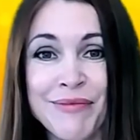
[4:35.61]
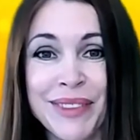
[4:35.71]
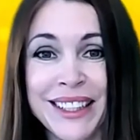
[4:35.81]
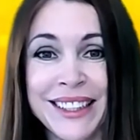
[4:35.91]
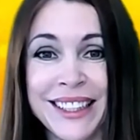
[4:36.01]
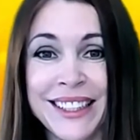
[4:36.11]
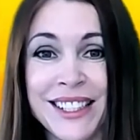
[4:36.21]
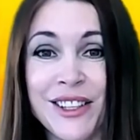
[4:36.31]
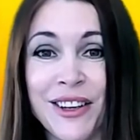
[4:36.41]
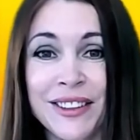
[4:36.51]
But it
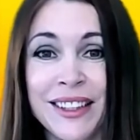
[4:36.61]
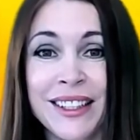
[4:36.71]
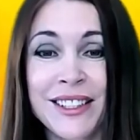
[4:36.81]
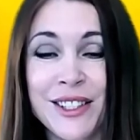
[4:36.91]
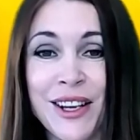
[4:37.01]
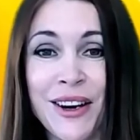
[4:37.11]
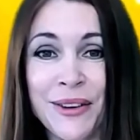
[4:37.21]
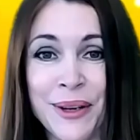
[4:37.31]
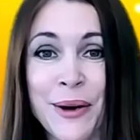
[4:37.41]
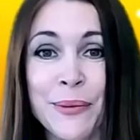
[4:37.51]
is not
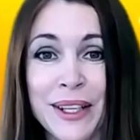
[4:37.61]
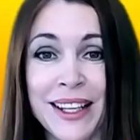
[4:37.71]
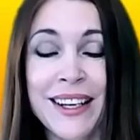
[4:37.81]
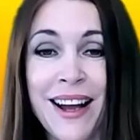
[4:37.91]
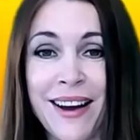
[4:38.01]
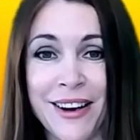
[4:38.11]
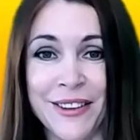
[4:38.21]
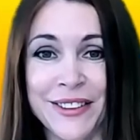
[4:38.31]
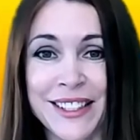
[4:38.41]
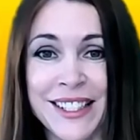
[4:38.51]
so with
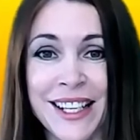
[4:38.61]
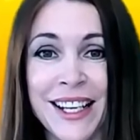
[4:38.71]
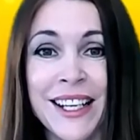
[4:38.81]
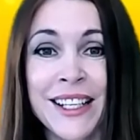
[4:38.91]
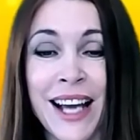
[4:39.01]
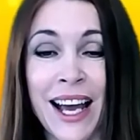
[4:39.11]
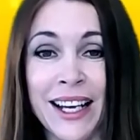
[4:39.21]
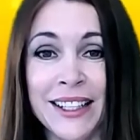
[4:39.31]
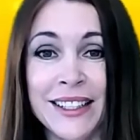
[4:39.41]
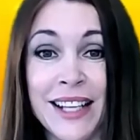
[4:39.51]
nouns.
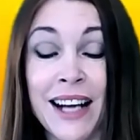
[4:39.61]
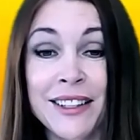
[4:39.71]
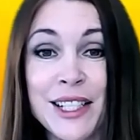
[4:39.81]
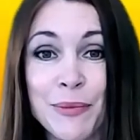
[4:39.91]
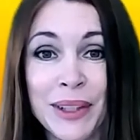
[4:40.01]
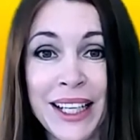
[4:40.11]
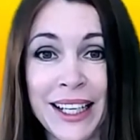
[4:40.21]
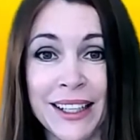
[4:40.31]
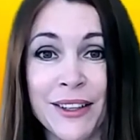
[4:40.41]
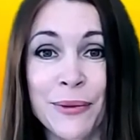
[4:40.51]
And I'll
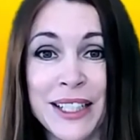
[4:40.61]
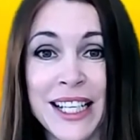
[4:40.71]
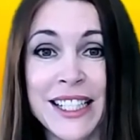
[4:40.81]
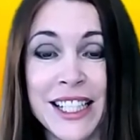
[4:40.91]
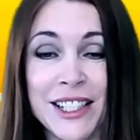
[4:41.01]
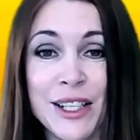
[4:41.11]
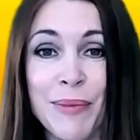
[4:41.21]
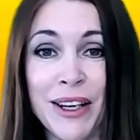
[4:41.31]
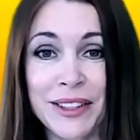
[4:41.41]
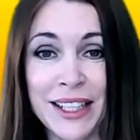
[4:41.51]
explain what I teach
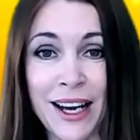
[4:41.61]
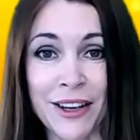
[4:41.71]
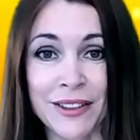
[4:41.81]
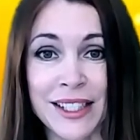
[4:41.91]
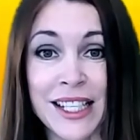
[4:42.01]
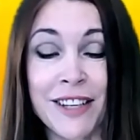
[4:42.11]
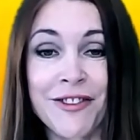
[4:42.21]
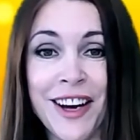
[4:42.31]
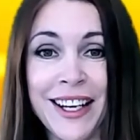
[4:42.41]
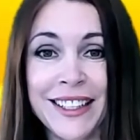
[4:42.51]
about nouns. In
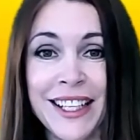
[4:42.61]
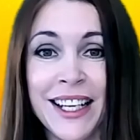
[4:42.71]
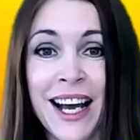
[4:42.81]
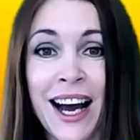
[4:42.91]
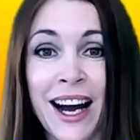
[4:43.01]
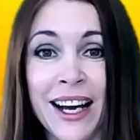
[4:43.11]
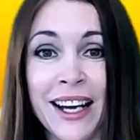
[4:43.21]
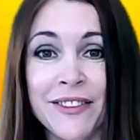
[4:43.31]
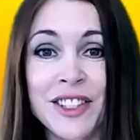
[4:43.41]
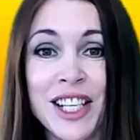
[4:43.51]
fact, I
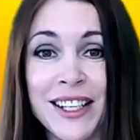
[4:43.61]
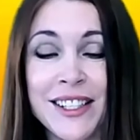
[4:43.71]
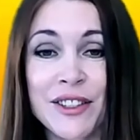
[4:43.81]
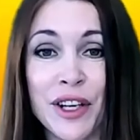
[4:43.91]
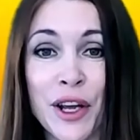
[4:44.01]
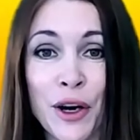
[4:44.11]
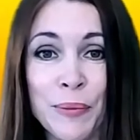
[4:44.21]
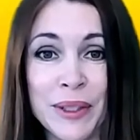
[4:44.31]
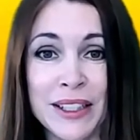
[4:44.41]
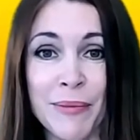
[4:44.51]
have just
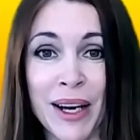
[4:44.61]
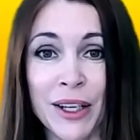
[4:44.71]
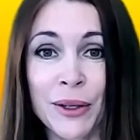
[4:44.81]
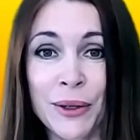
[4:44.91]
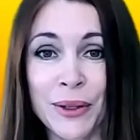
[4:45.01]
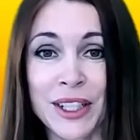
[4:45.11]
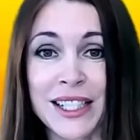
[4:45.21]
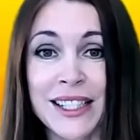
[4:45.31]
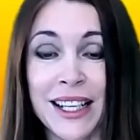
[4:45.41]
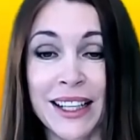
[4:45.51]
reopened my
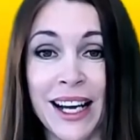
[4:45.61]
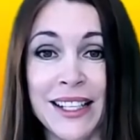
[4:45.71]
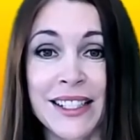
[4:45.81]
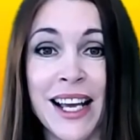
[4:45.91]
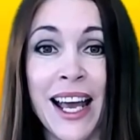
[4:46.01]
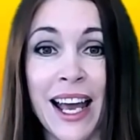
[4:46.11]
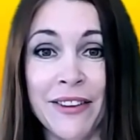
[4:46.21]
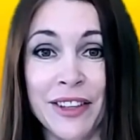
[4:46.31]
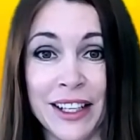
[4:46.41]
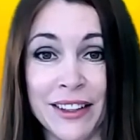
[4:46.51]
course that has
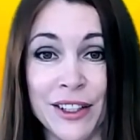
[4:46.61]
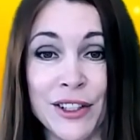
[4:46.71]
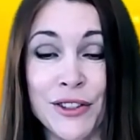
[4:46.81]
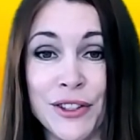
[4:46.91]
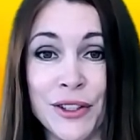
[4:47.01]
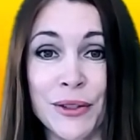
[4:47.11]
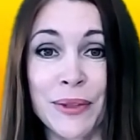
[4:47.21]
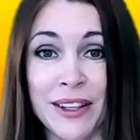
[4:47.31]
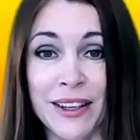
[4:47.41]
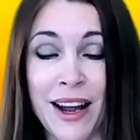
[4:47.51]
everything to do
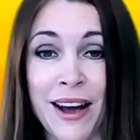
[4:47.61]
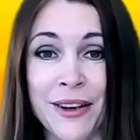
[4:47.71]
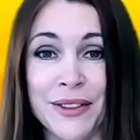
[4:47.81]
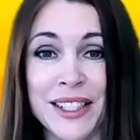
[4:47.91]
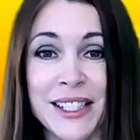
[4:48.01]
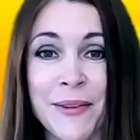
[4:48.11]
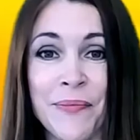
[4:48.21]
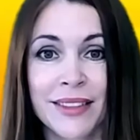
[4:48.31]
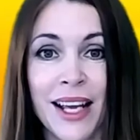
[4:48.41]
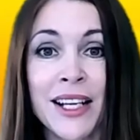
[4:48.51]
with nouns.
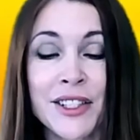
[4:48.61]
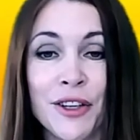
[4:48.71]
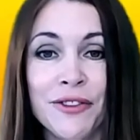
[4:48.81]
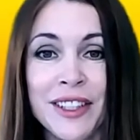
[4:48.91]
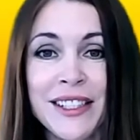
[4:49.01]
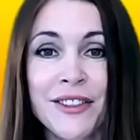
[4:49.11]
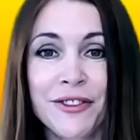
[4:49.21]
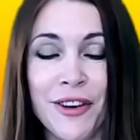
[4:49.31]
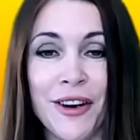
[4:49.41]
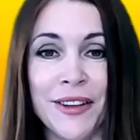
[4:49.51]
So first
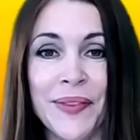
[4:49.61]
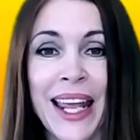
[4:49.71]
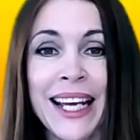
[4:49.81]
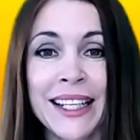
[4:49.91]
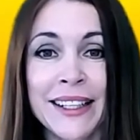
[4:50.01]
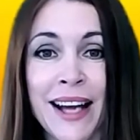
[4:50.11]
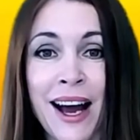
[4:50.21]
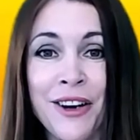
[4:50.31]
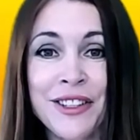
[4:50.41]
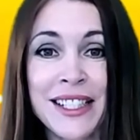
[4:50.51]
of all,
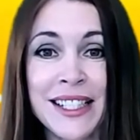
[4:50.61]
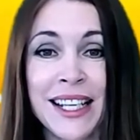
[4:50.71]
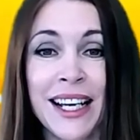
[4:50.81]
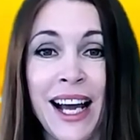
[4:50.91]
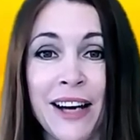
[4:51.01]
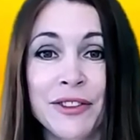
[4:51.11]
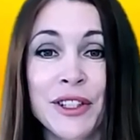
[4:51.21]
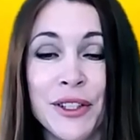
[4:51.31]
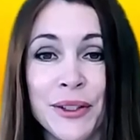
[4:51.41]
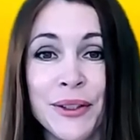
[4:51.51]
nouns
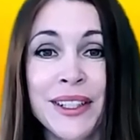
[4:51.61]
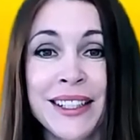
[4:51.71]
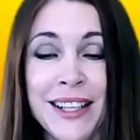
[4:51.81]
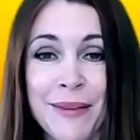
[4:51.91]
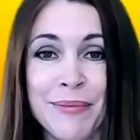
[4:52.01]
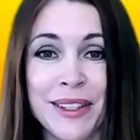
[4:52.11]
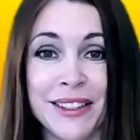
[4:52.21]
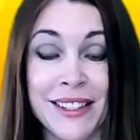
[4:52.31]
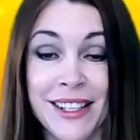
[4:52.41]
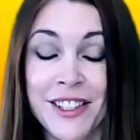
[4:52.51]
have two
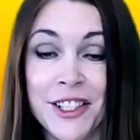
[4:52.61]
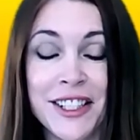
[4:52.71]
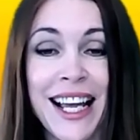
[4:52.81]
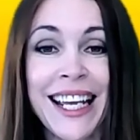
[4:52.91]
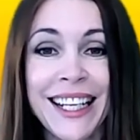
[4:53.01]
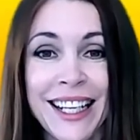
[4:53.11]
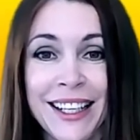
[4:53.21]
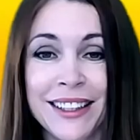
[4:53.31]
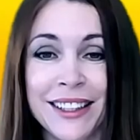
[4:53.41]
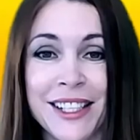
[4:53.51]
numbers, just like in
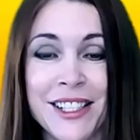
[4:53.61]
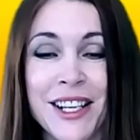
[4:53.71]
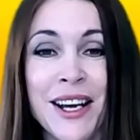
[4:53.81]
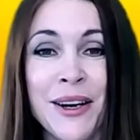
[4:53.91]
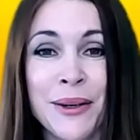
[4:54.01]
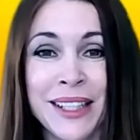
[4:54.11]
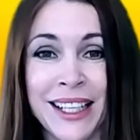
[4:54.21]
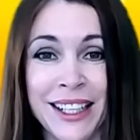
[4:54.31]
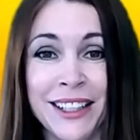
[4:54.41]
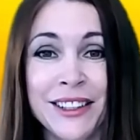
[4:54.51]
English.
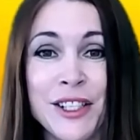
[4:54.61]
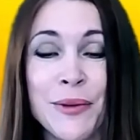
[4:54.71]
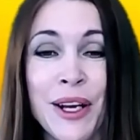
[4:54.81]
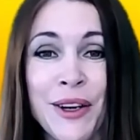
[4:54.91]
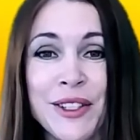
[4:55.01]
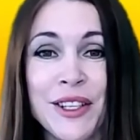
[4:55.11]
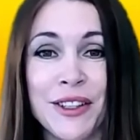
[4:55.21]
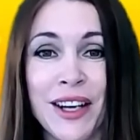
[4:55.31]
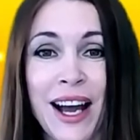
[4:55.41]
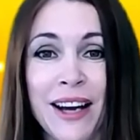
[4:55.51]
In English, we
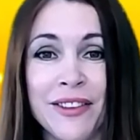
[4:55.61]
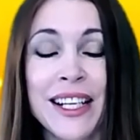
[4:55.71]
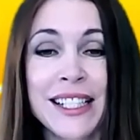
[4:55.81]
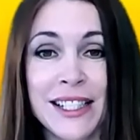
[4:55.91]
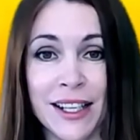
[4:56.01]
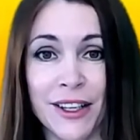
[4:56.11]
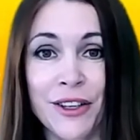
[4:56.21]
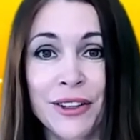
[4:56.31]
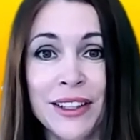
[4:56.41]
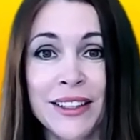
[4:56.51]
also have
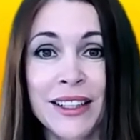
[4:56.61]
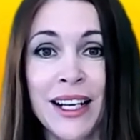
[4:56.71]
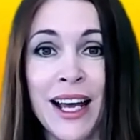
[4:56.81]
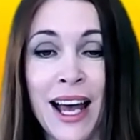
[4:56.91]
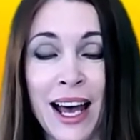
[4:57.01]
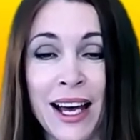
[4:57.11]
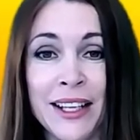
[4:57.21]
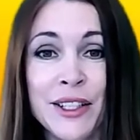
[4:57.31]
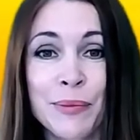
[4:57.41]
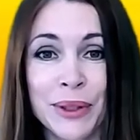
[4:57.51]
singular
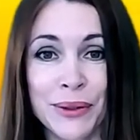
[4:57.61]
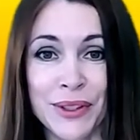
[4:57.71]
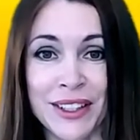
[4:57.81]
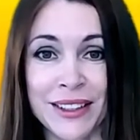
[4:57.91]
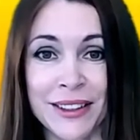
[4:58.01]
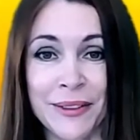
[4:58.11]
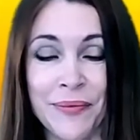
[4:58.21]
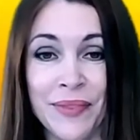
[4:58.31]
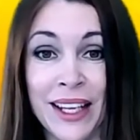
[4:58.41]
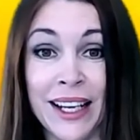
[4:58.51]
and plural.
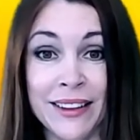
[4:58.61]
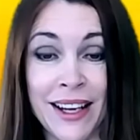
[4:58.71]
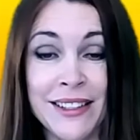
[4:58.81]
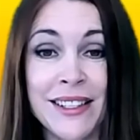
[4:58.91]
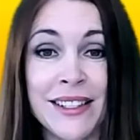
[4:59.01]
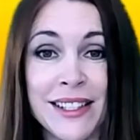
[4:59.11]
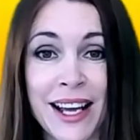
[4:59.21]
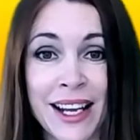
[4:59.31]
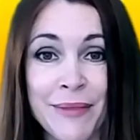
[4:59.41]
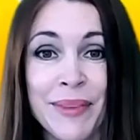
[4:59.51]
And that's the
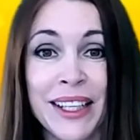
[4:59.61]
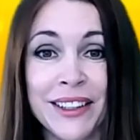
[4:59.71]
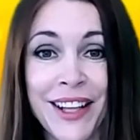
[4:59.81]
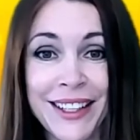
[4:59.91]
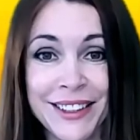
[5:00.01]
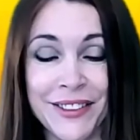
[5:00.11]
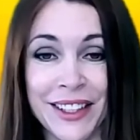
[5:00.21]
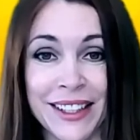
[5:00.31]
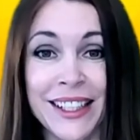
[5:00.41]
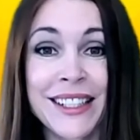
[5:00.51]
same in
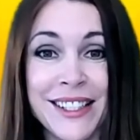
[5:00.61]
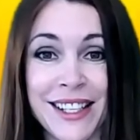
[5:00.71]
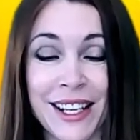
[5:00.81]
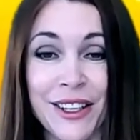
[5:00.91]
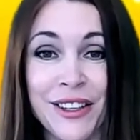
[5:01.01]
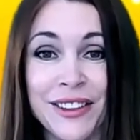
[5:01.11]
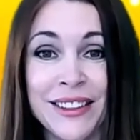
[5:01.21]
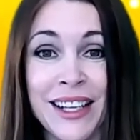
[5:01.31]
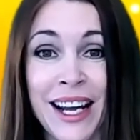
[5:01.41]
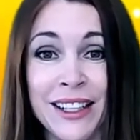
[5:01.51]
Latvian,
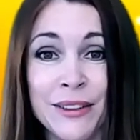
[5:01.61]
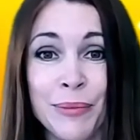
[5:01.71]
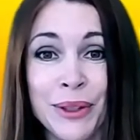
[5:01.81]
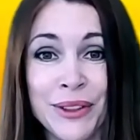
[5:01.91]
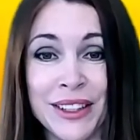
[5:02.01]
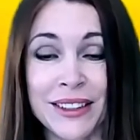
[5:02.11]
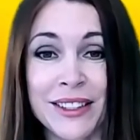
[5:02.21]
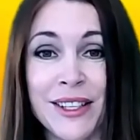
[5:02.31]
singular and plural.